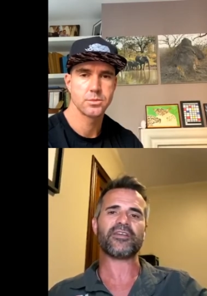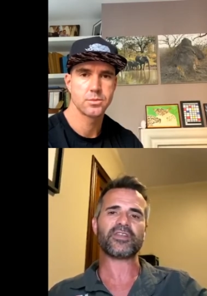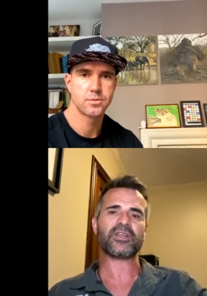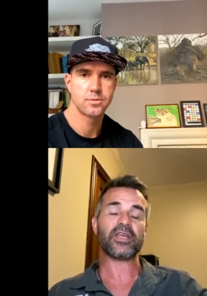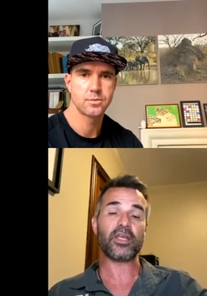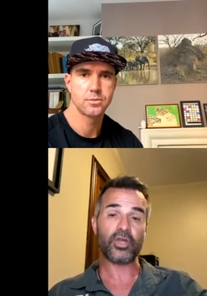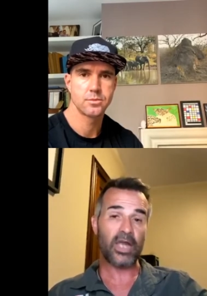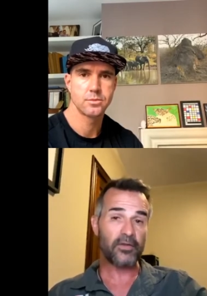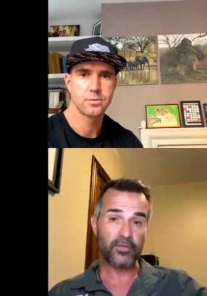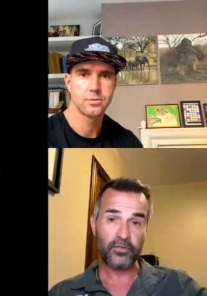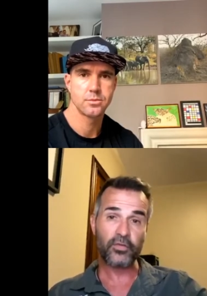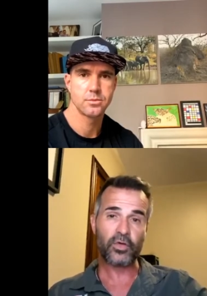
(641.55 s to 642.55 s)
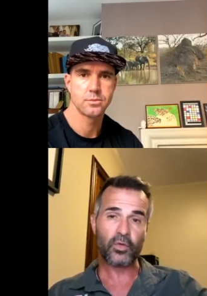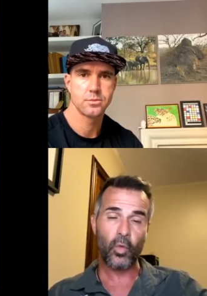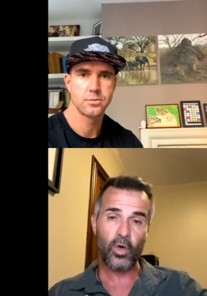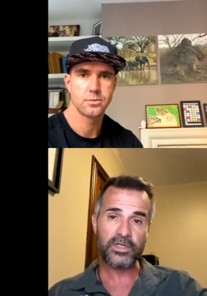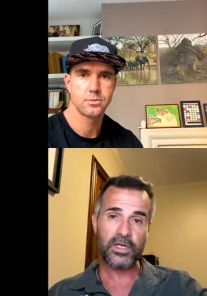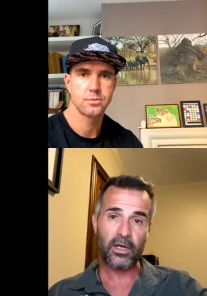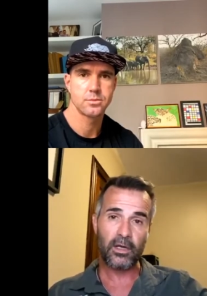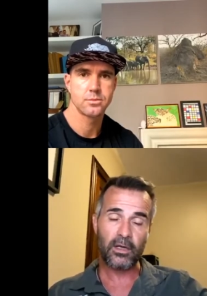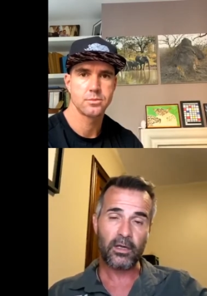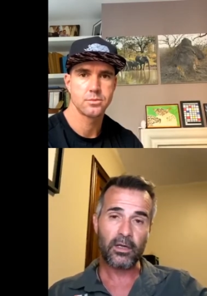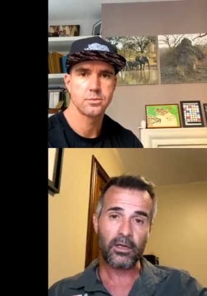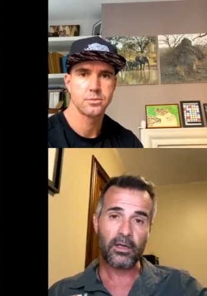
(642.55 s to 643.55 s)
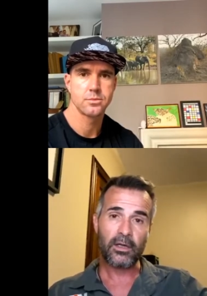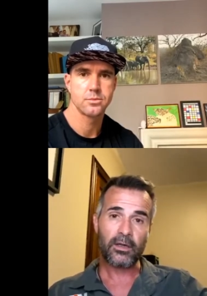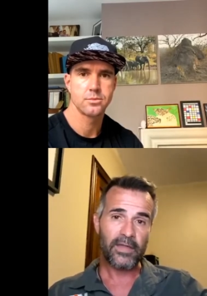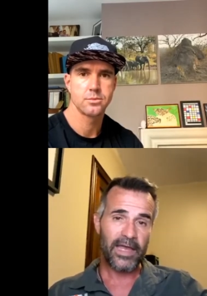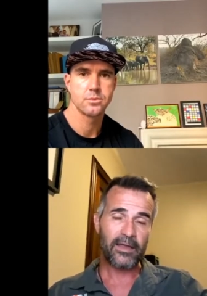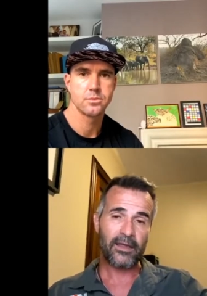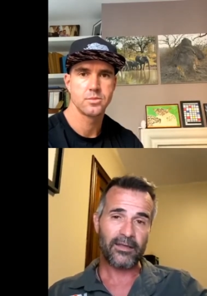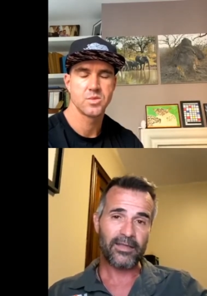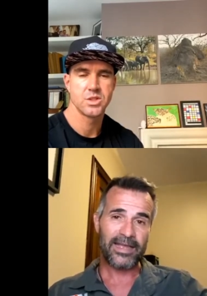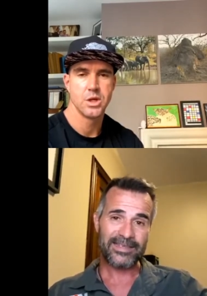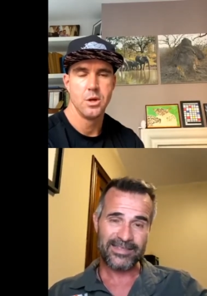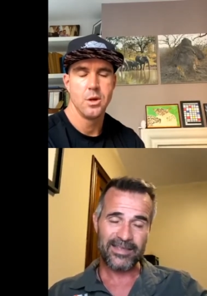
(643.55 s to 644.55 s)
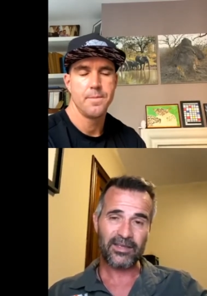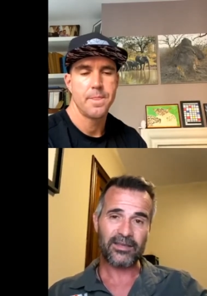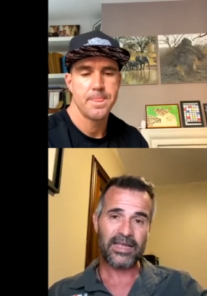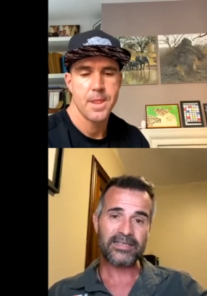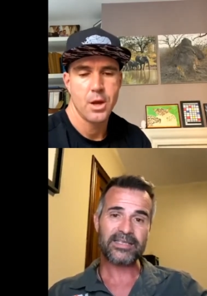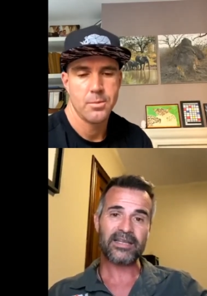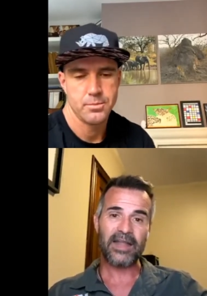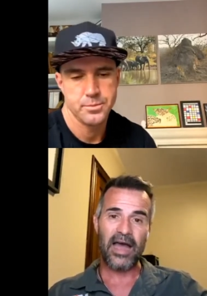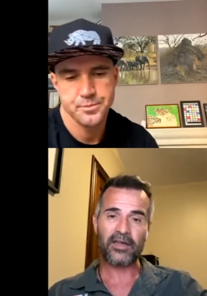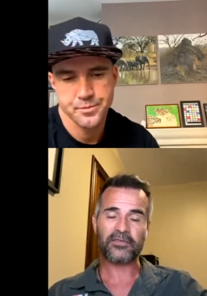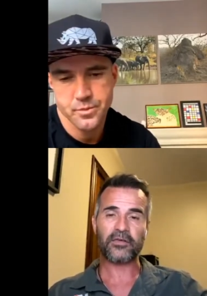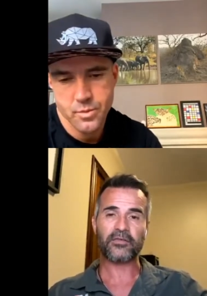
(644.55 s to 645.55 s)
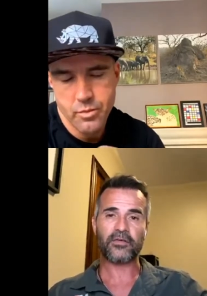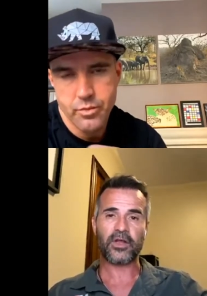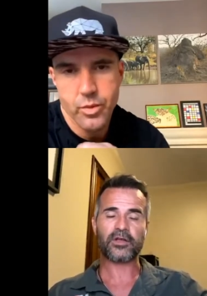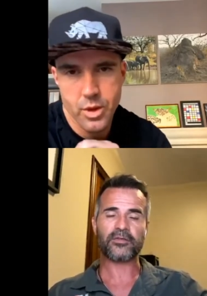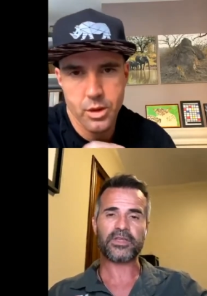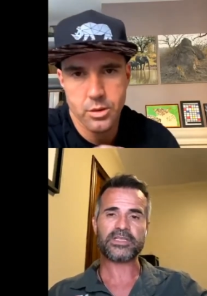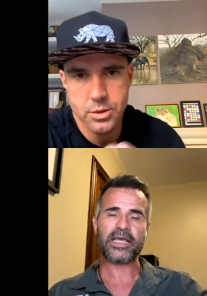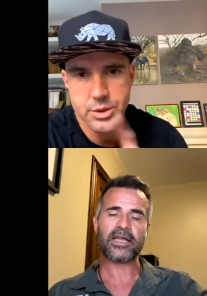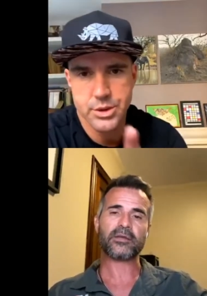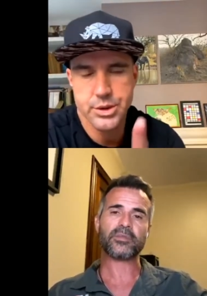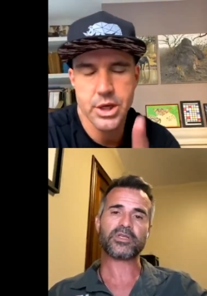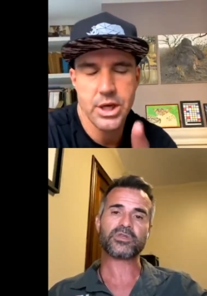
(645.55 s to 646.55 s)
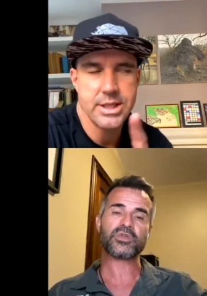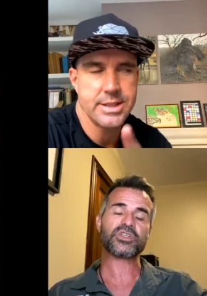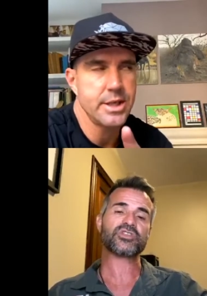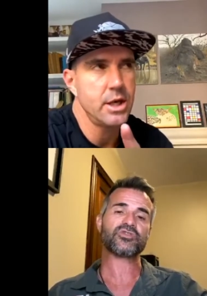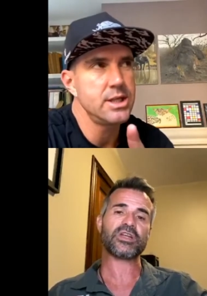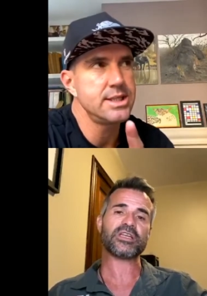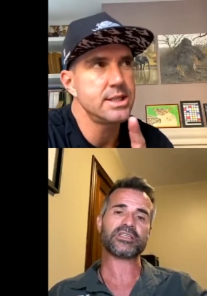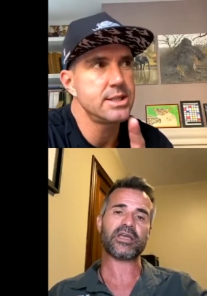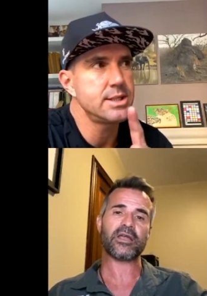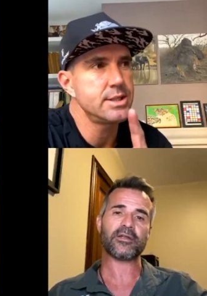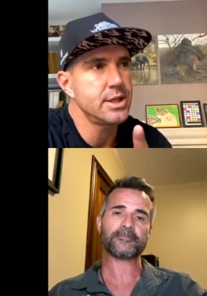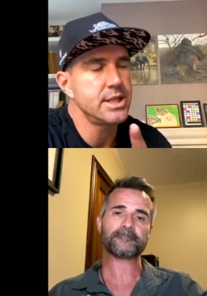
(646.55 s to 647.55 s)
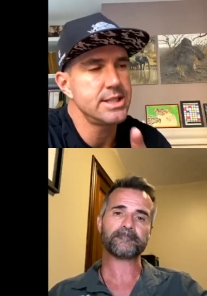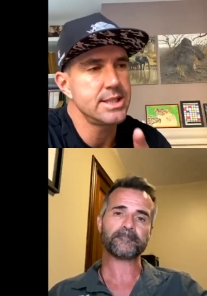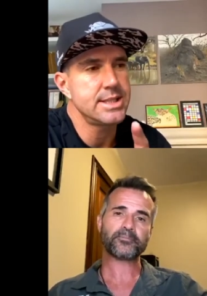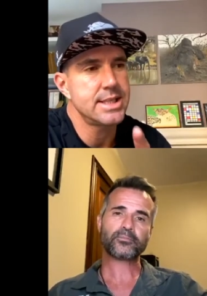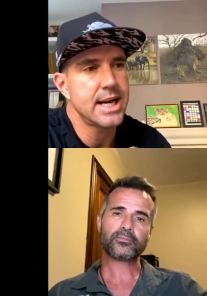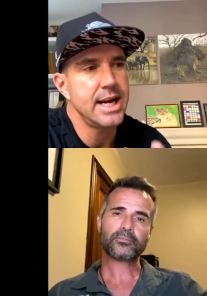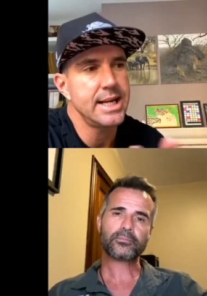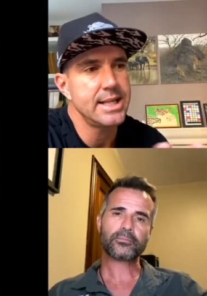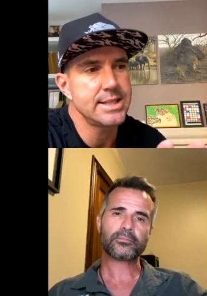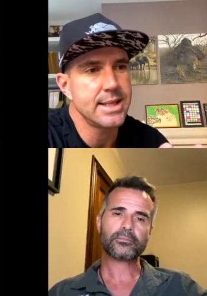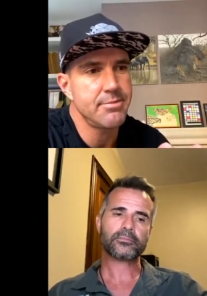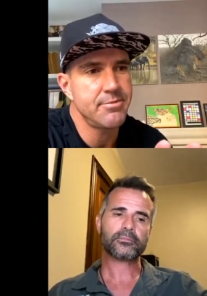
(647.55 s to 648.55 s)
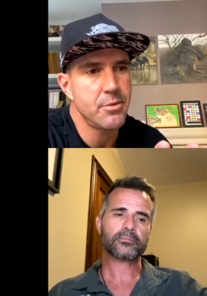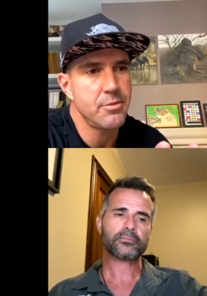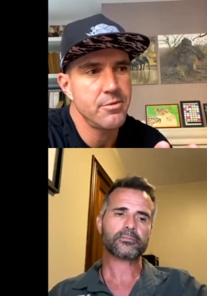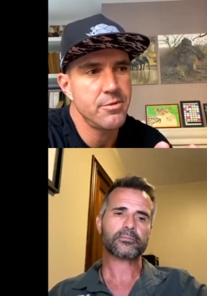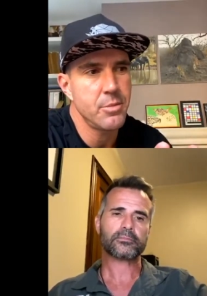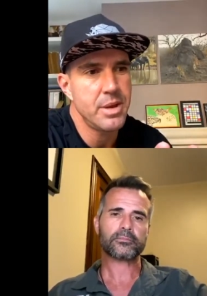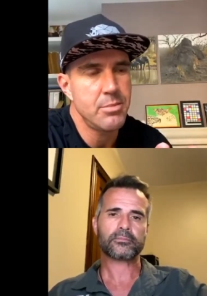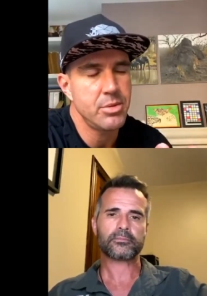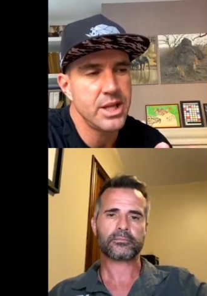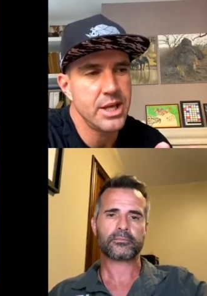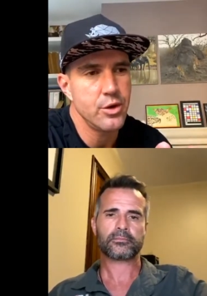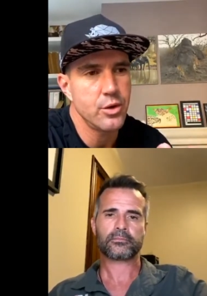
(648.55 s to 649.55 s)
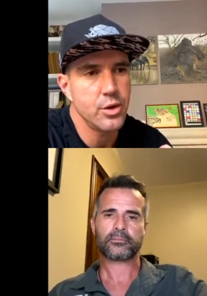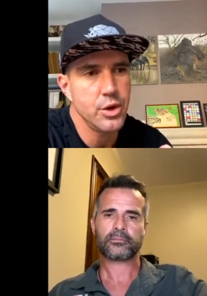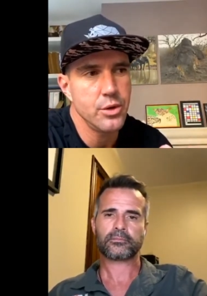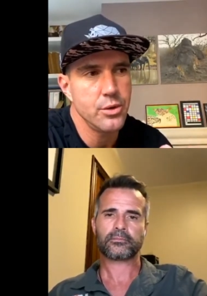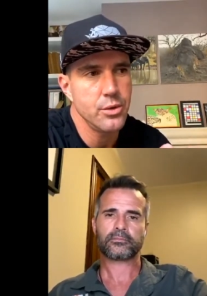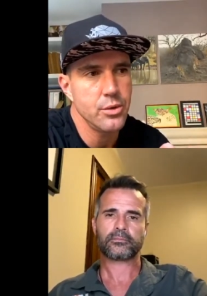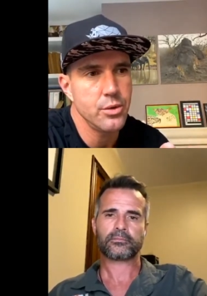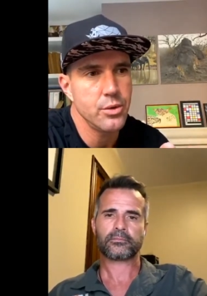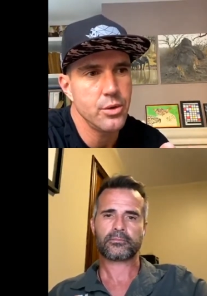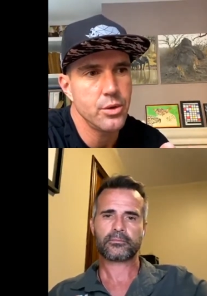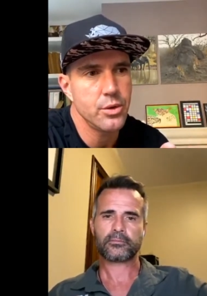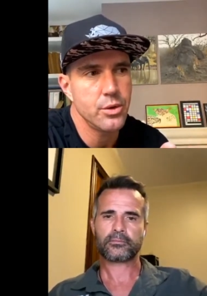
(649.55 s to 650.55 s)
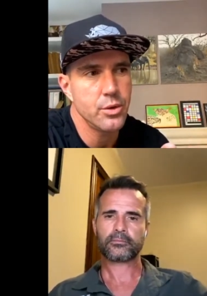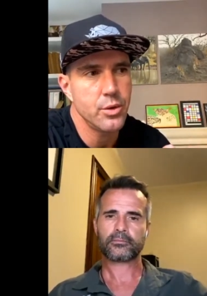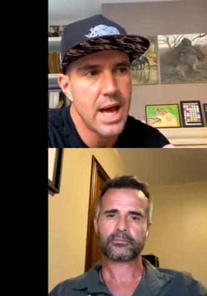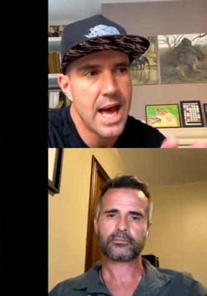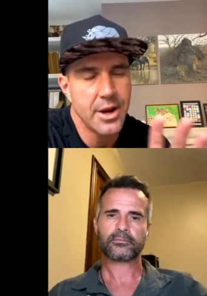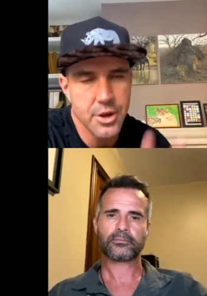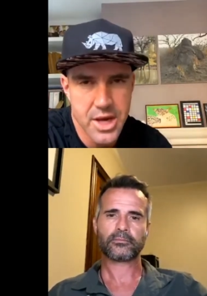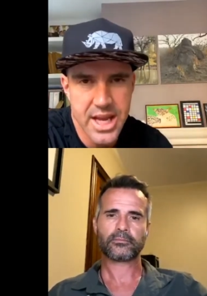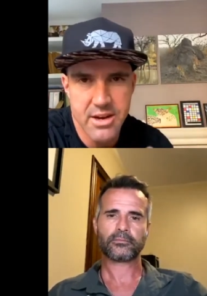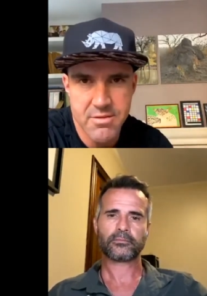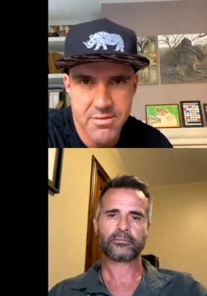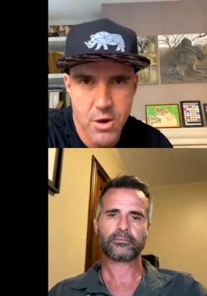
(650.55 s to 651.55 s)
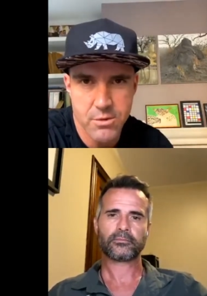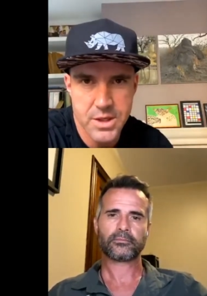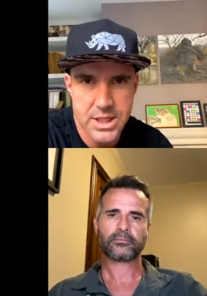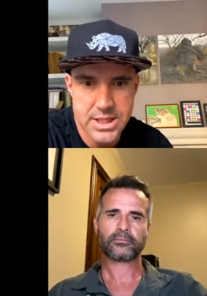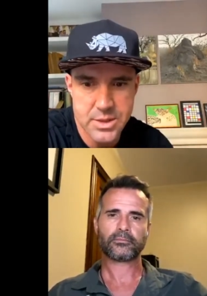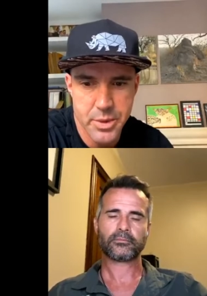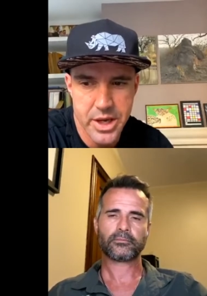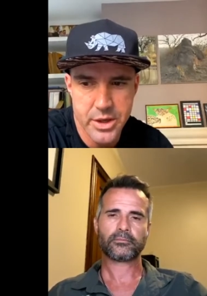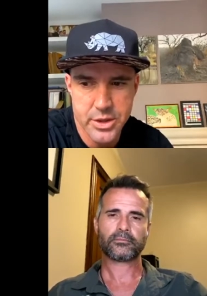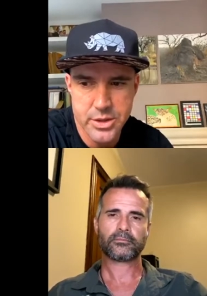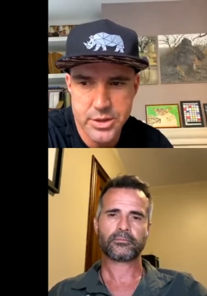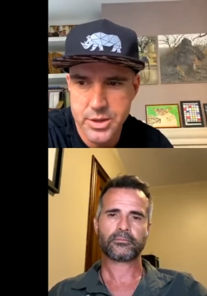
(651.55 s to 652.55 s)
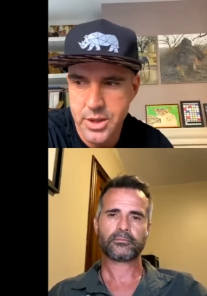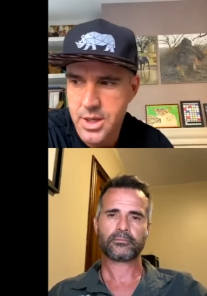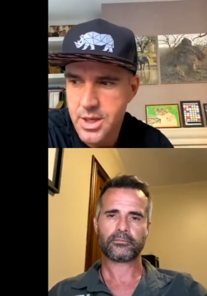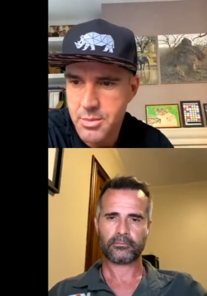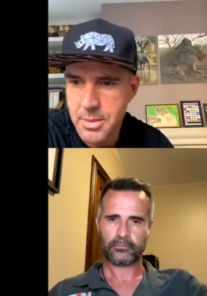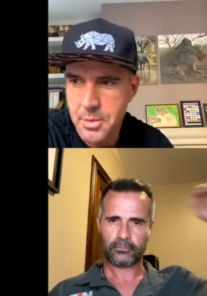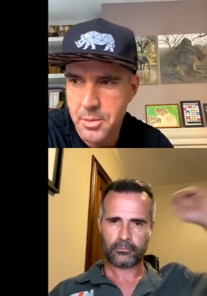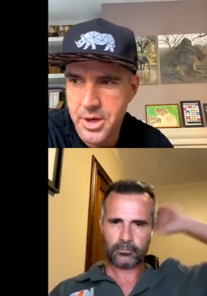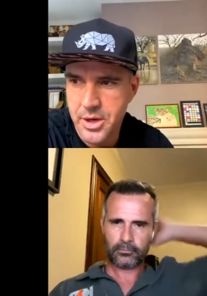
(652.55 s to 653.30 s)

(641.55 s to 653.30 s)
Speaker 1: it there. You gave it food and water. That, that's the that's the life of a lot of these animals. So let's so let's just so
Speaker 2: let's just clear this up from for people that you're you how did you get involved in this because people will be looking